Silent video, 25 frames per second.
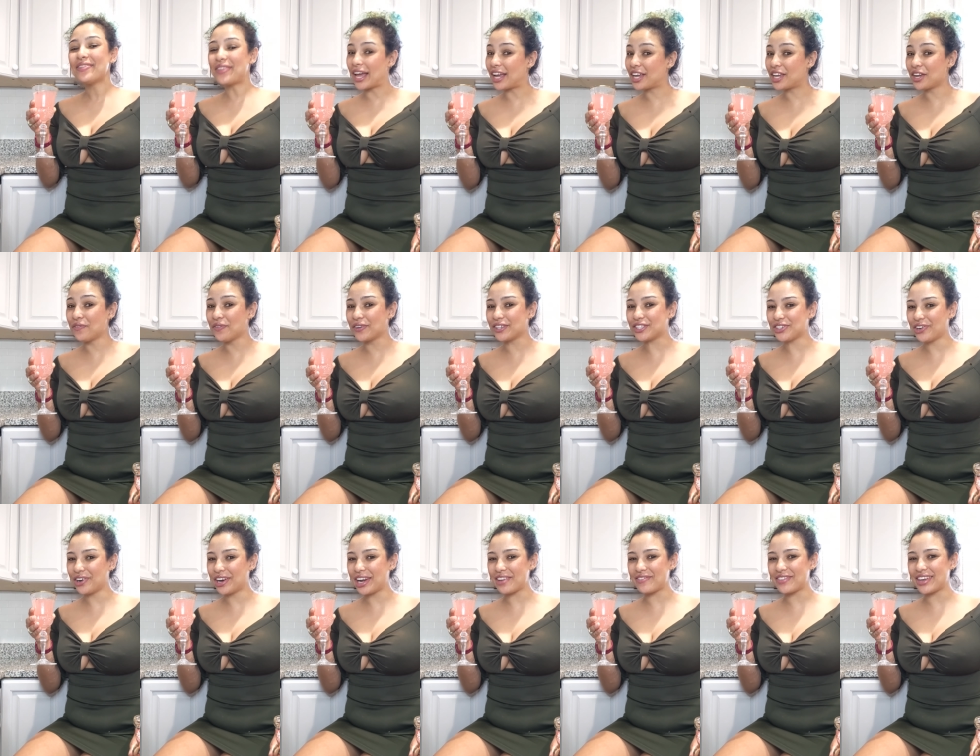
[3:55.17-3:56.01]
Thank you for
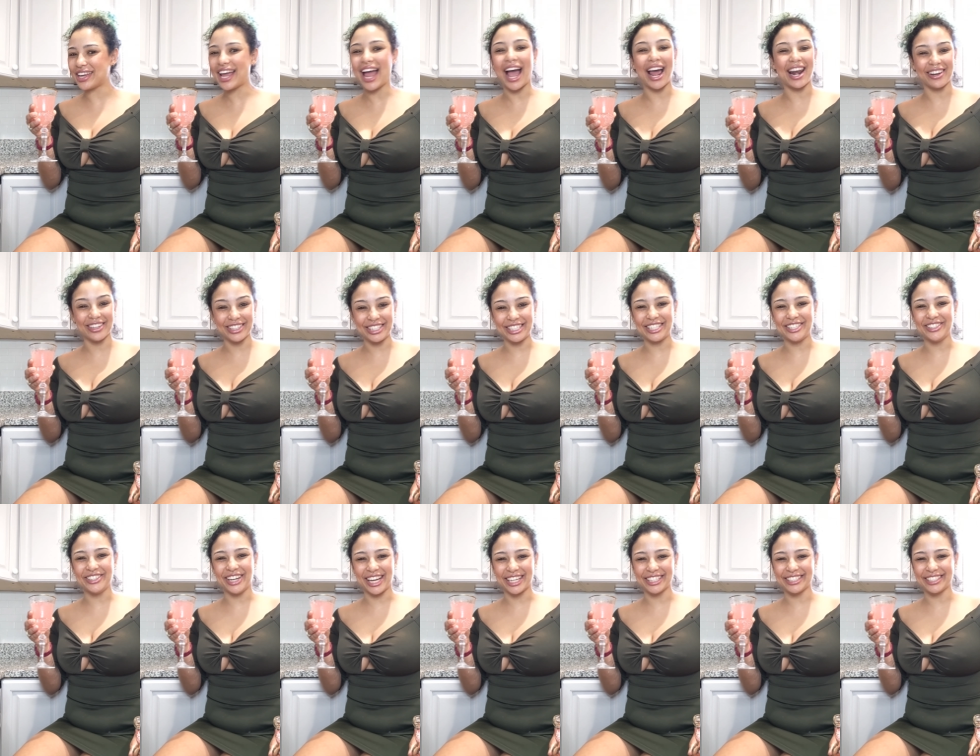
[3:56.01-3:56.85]
joining me and I'll
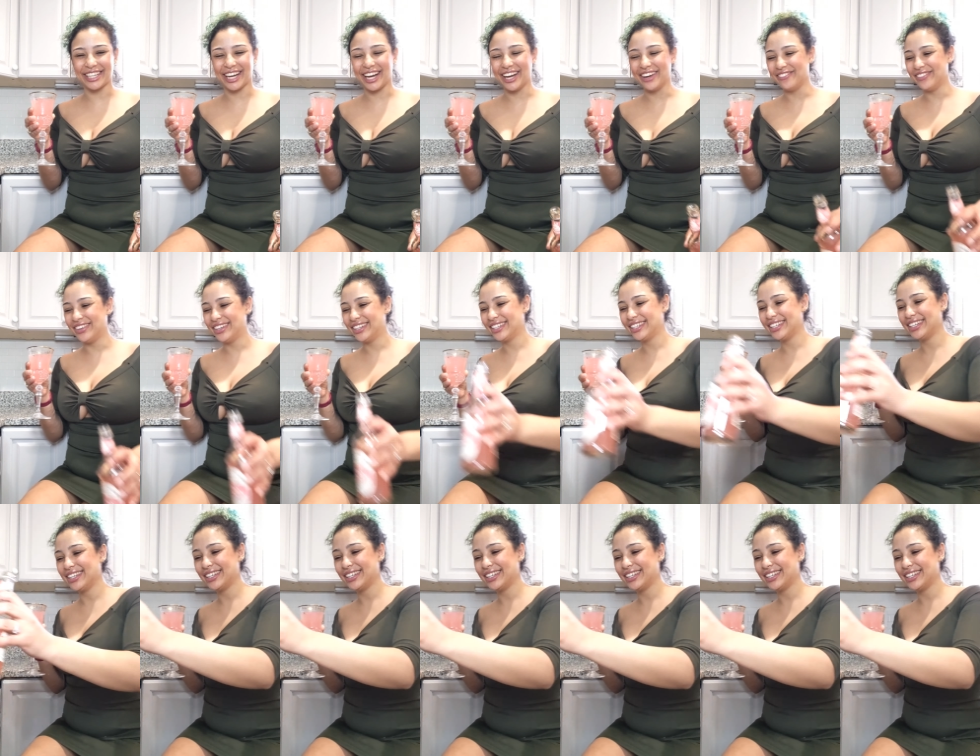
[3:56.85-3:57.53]
see you next time.